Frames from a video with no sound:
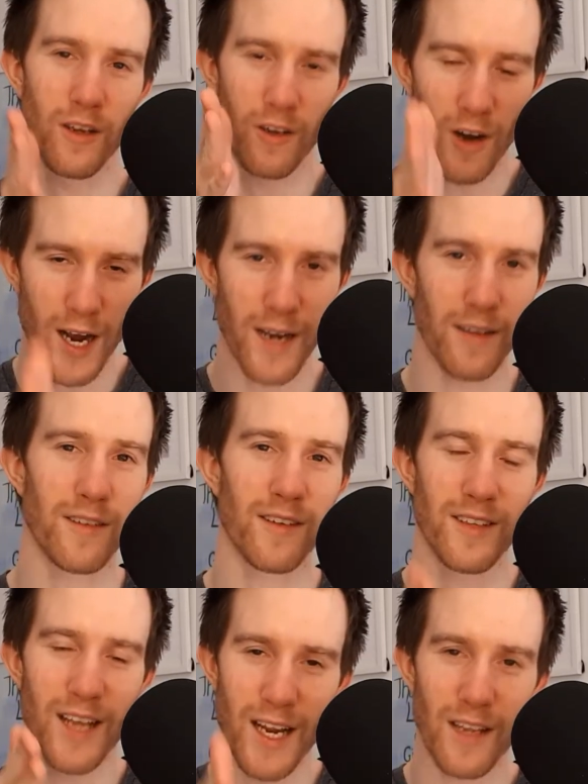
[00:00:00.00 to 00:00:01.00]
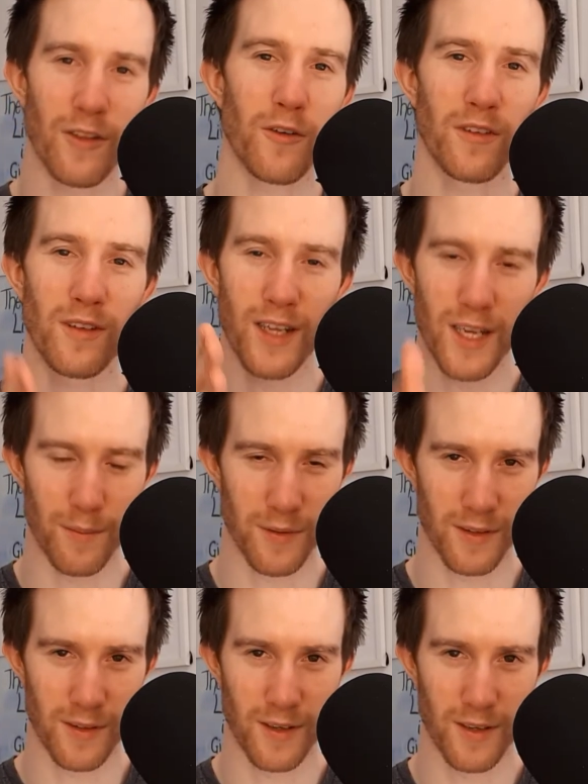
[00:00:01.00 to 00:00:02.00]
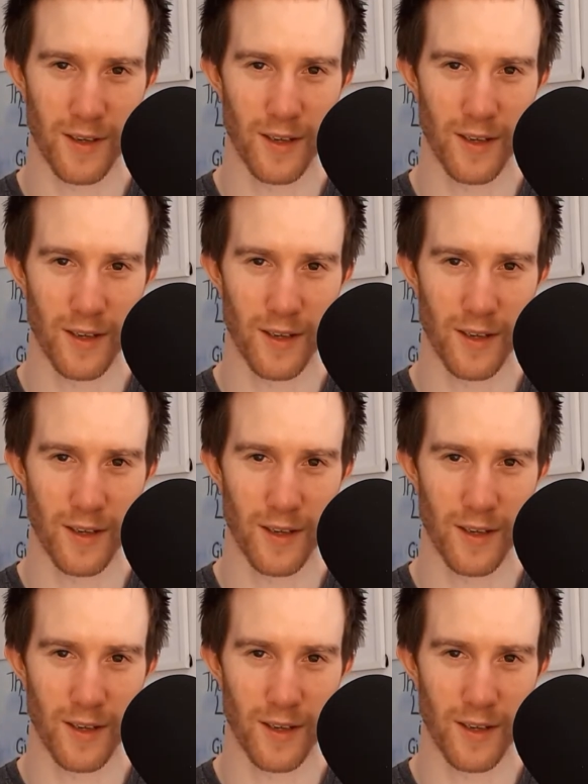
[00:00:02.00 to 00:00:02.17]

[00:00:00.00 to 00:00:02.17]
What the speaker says: guidance and take those leaps,